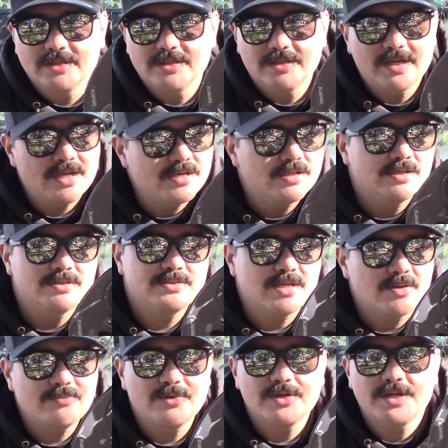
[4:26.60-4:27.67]
anything
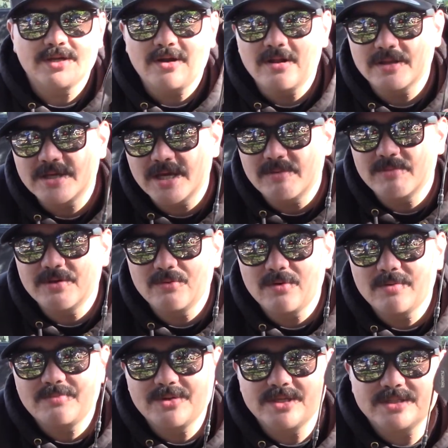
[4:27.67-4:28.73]
separate. It all came into
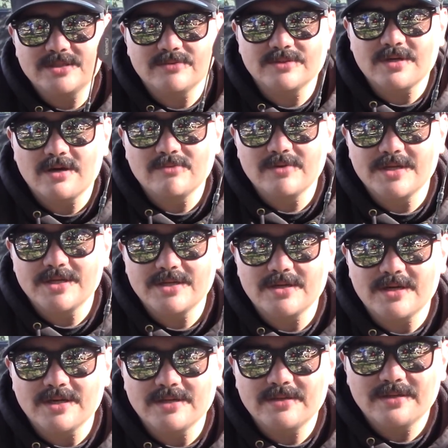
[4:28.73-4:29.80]
one piece. It was all ready to
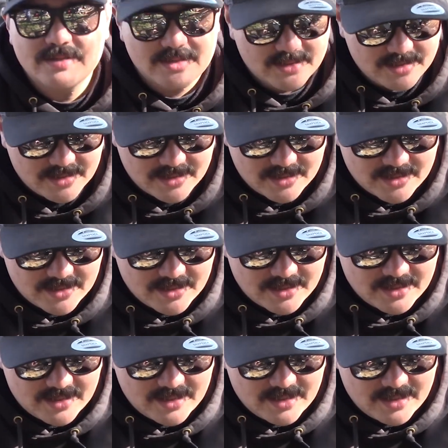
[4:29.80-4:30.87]
hunt.
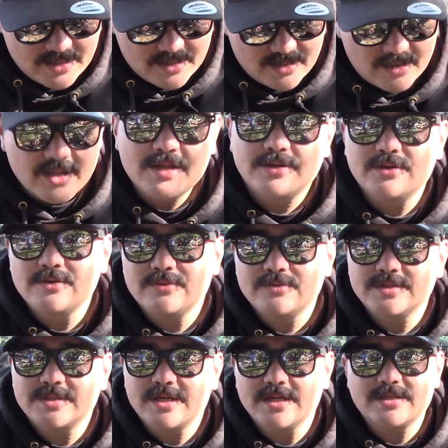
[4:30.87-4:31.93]
All I had to do
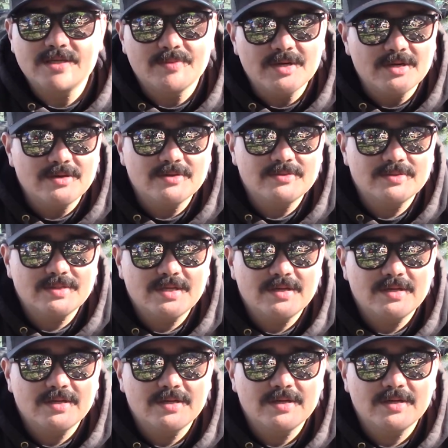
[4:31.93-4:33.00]
is get some arrows
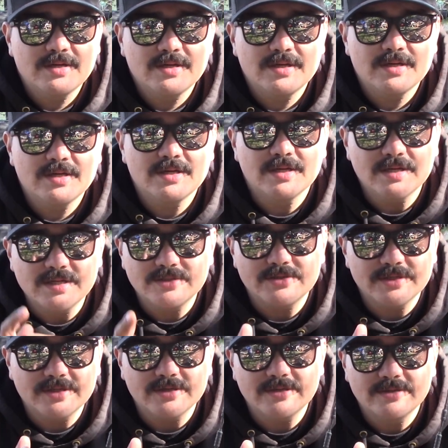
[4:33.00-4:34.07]
and a
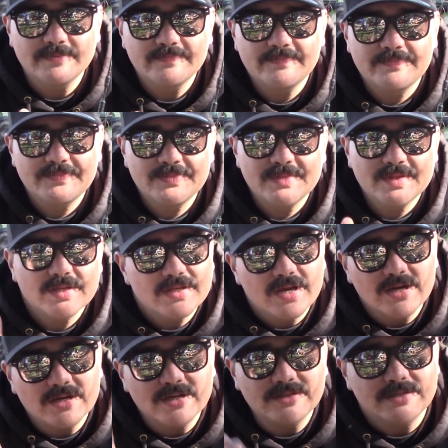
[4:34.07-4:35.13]
trigger. I
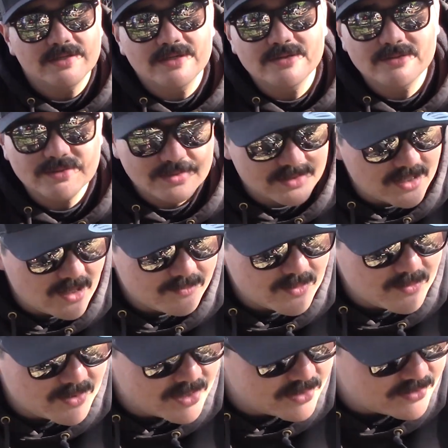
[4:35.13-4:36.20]
got the arrows, and they helped me
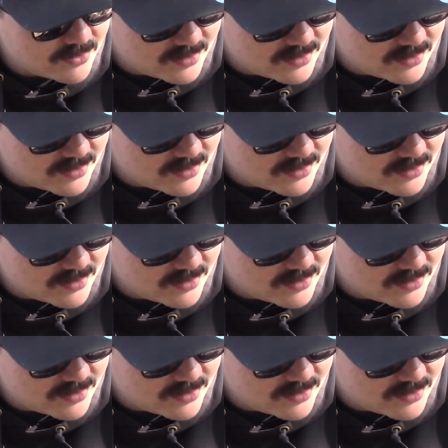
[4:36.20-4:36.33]
pick up the